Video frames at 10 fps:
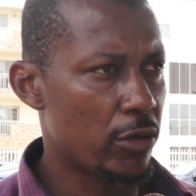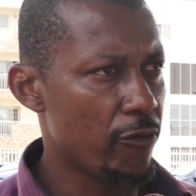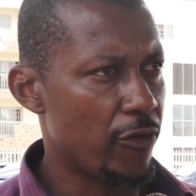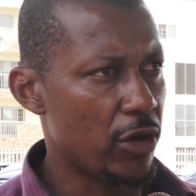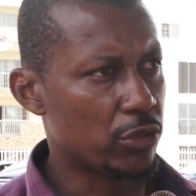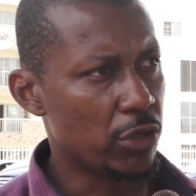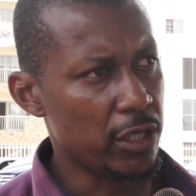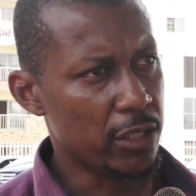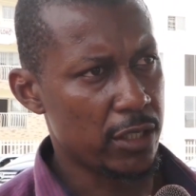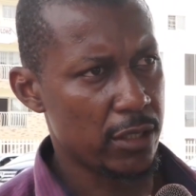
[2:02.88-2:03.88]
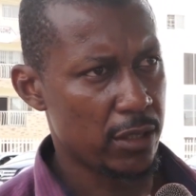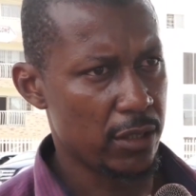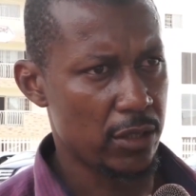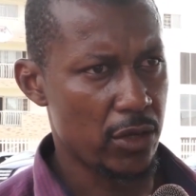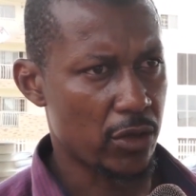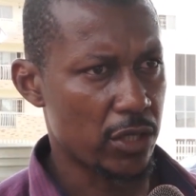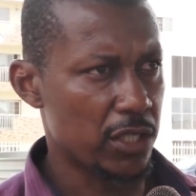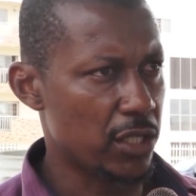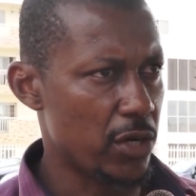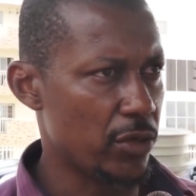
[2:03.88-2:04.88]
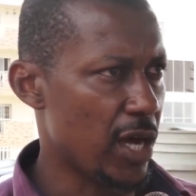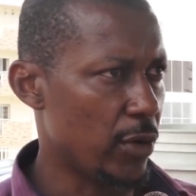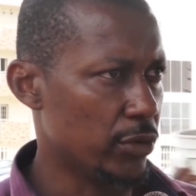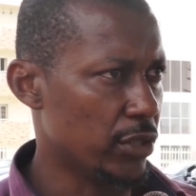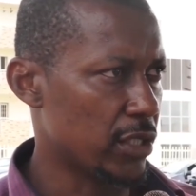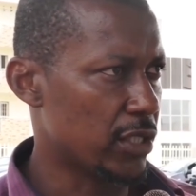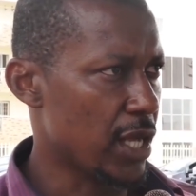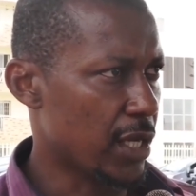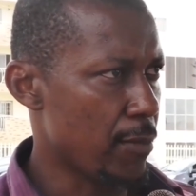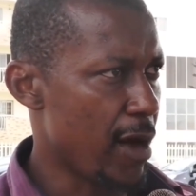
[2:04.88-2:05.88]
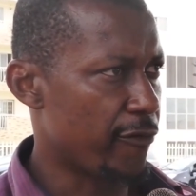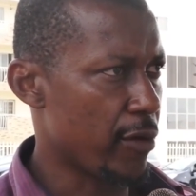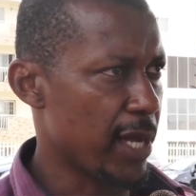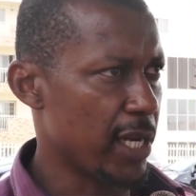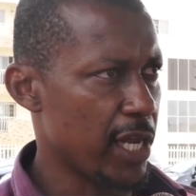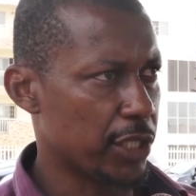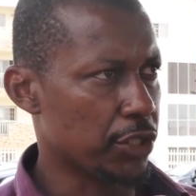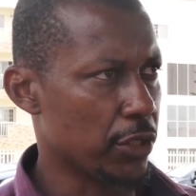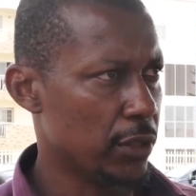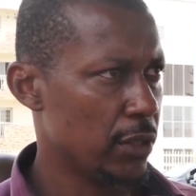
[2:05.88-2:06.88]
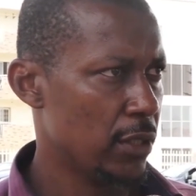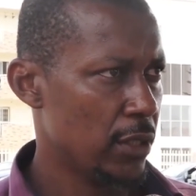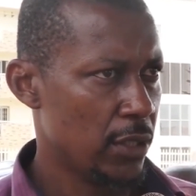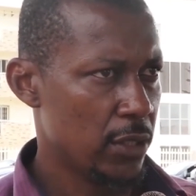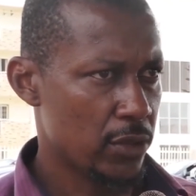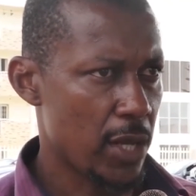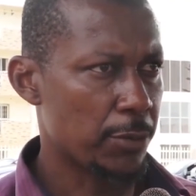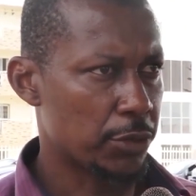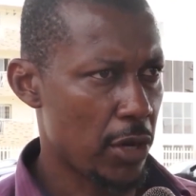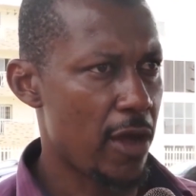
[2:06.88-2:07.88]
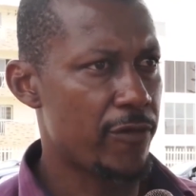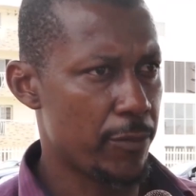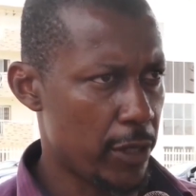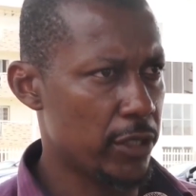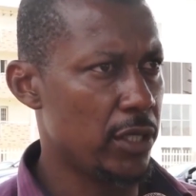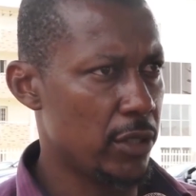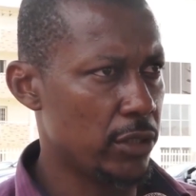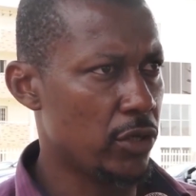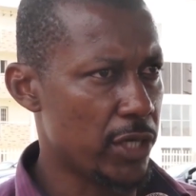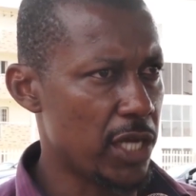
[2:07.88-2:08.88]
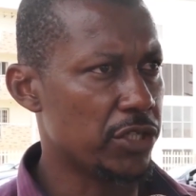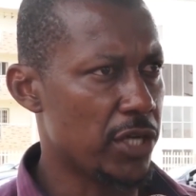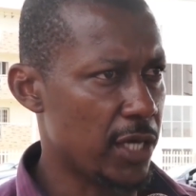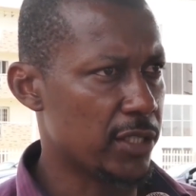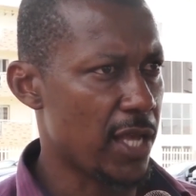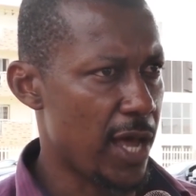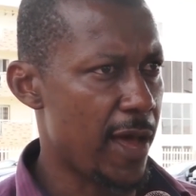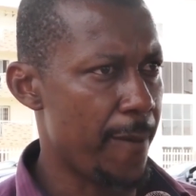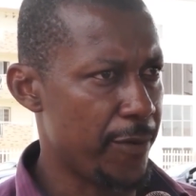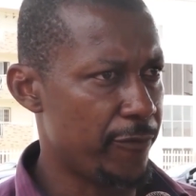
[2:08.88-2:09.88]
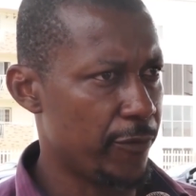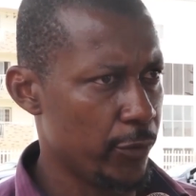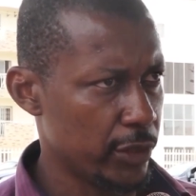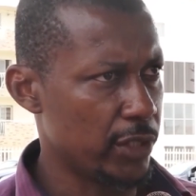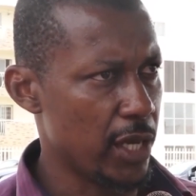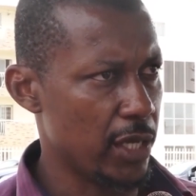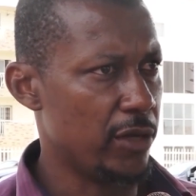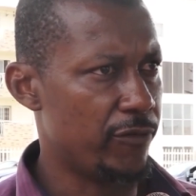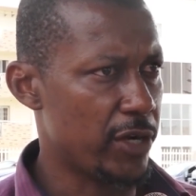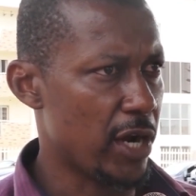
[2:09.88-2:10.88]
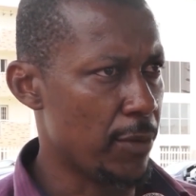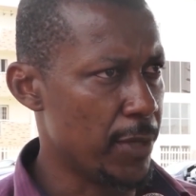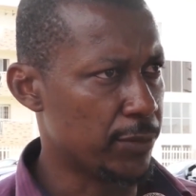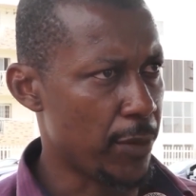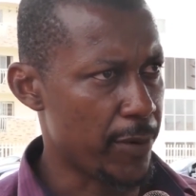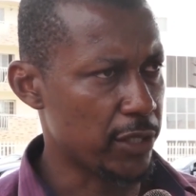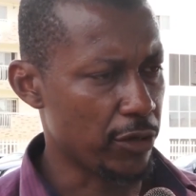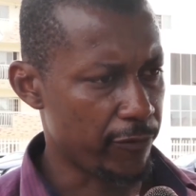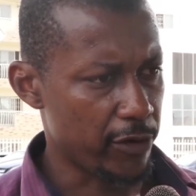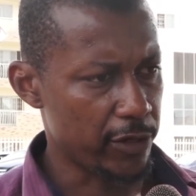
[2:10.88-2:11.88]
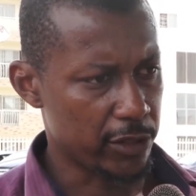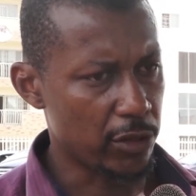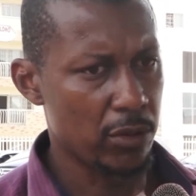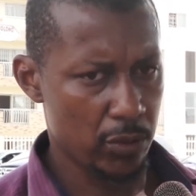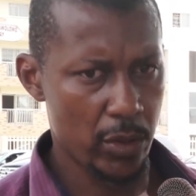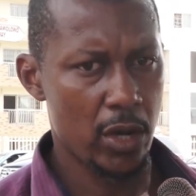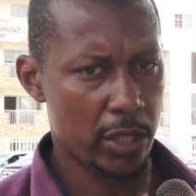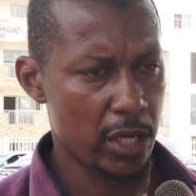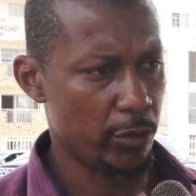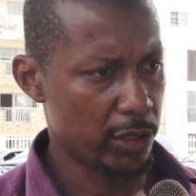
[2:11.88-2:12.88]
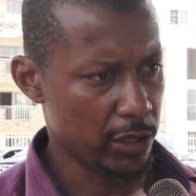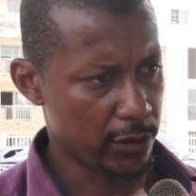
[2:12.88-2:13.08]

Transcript: looking forward to it, you know, considering that we just uh, came out from an election. So I'm sure everybody, the whole Nigerians, they are happy with uh, the federal government's preparation for it. So we're okay with